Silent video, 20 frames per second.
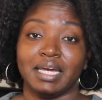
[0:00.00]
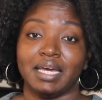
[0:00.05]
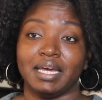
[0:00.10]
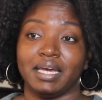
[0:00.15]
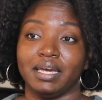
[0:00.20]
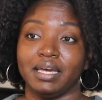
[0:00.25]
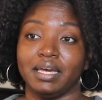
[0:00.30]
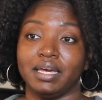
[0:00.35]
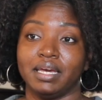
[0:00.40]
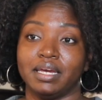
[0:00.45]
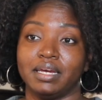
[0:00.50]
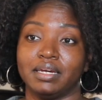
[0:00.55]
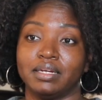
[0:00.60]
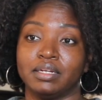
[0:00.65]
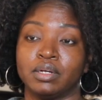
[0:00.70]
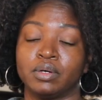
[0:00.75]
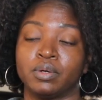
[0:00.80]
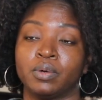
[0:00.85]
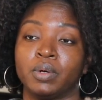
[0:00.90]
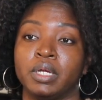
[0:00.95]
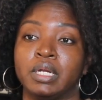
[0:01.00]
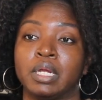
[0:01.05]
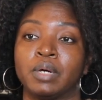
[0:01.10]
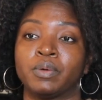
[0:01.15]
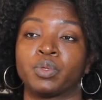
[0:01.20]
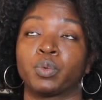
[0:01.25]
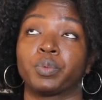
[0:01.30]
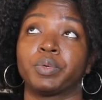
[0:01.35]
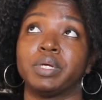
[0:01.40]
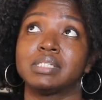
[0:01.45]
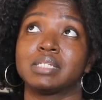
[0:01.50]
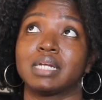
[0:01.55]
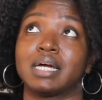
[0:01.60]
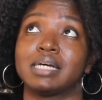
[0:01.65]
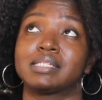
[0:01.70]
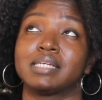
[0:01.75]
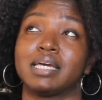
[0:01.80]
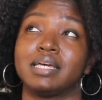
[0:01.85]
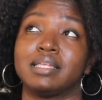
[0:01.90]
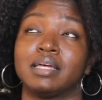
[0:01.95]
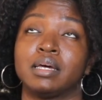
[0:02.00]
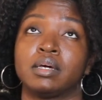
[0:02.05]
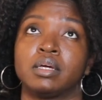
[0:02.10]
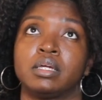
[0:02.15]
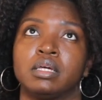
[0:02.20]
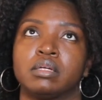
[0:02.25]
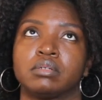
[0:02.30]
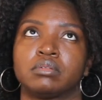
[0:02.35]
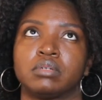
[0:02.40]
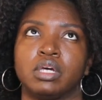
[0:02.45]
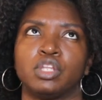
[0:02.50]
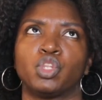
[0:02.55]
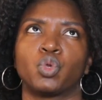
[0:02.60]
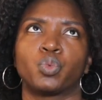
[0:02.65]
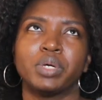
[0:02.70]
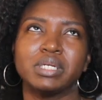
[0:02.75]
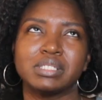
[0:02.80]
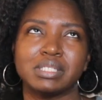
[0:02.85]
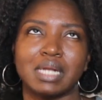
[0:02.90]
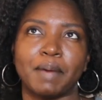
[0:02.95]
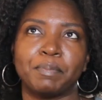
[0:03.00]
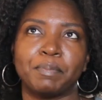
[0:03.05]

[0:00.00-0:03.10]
And, you know, the reason I say, and the reason I